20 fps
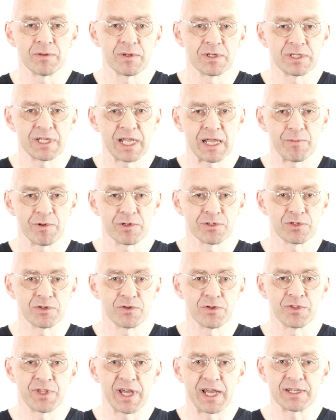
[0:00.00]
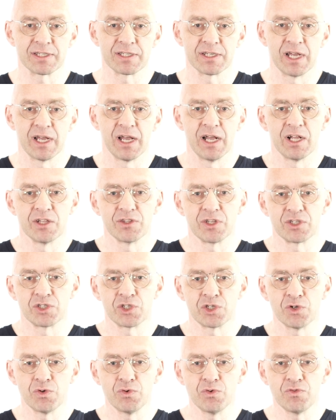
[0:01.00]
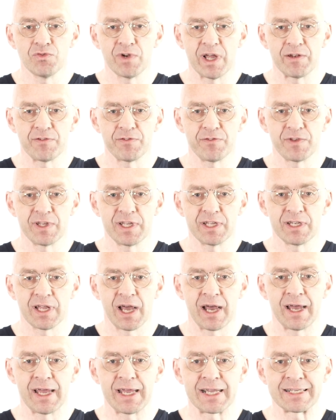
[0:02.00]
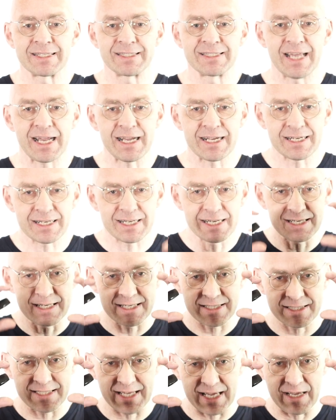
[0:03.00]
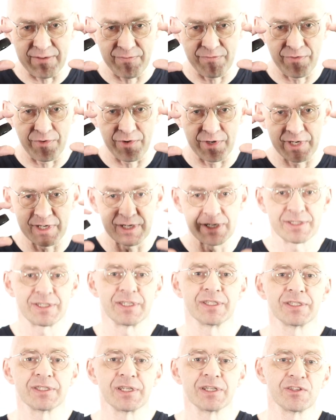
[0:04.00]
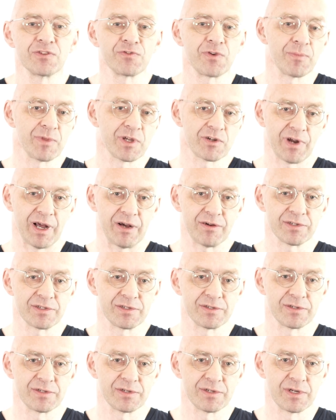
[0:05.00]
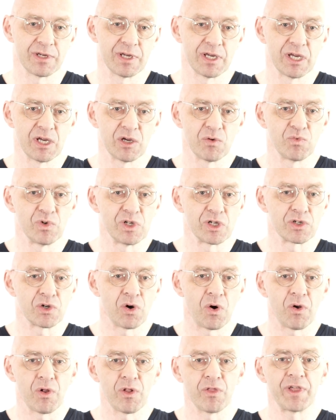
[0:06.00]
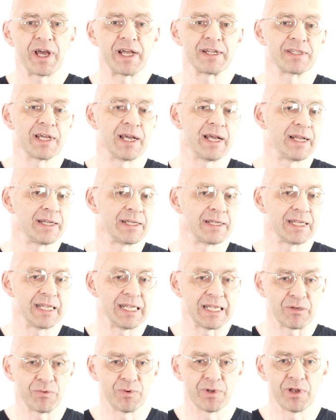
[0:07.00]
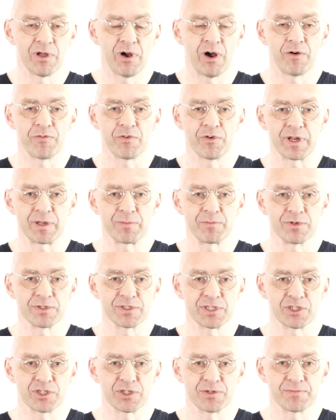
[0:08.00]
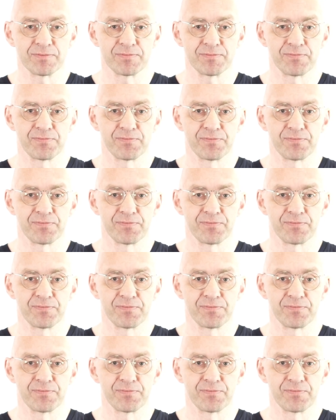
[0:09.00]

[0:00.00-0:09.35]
the table so that the 2 red feet are exactly the same vertical distance from the ground. We'll call that an equal hovering position.